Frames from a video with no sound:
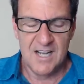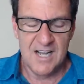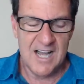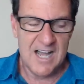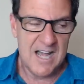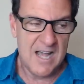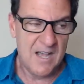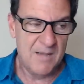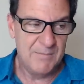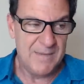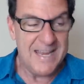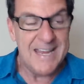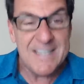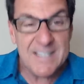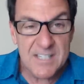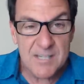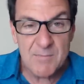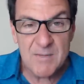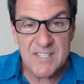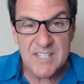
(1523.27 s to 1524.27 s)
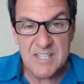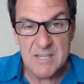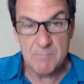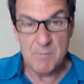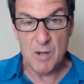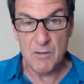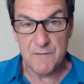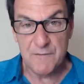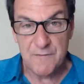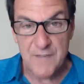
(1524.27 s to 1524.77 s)
Um, intimacy,
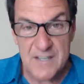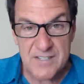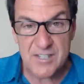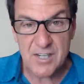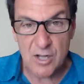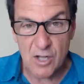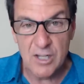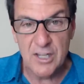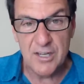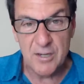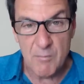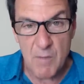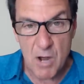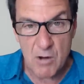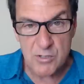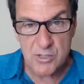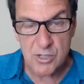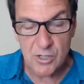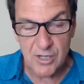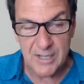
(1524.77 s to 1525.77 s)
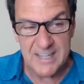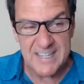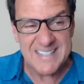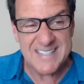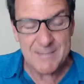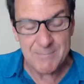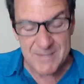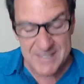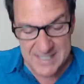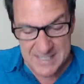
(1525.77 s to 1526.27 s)
both physical and emotional
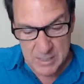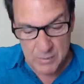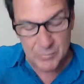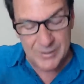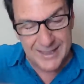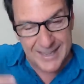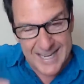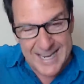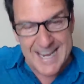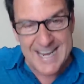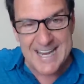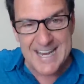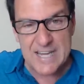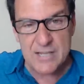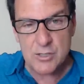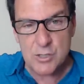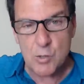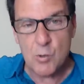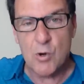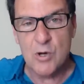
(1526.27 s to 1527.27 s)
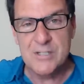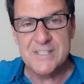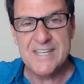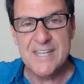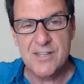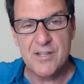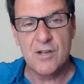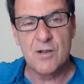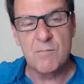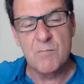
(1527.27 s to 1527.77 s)
intimacy, leading towards
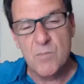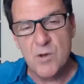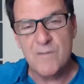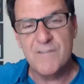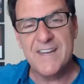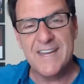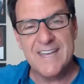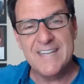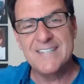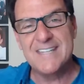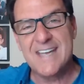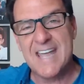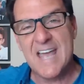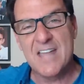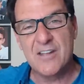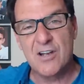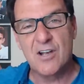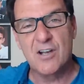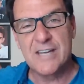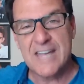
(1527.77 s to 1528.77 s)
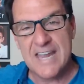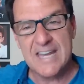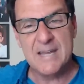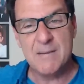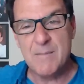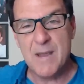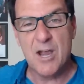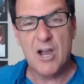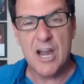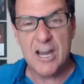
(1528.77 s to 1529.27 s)
either moving in together,
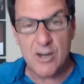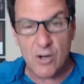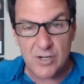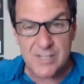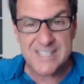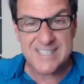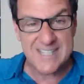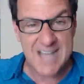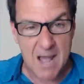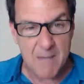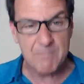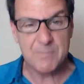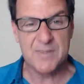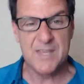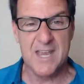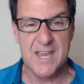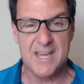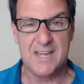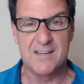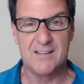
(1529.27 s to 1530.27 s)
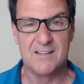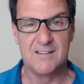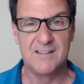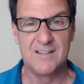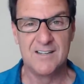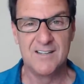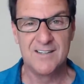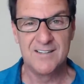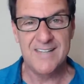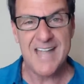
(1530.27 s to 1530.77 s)
getting married, or something.
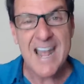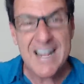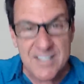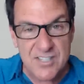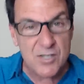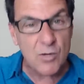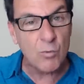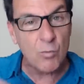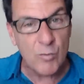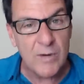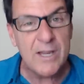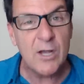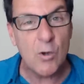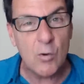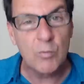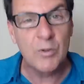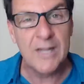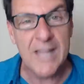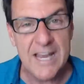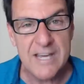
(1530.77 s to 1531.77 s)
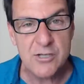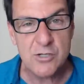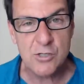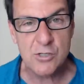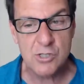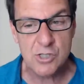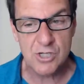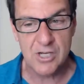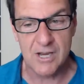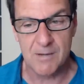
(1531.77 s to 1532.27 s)
That's a real
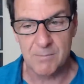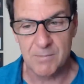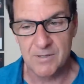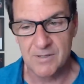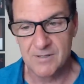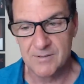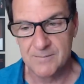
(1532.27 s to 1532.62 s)
relationship.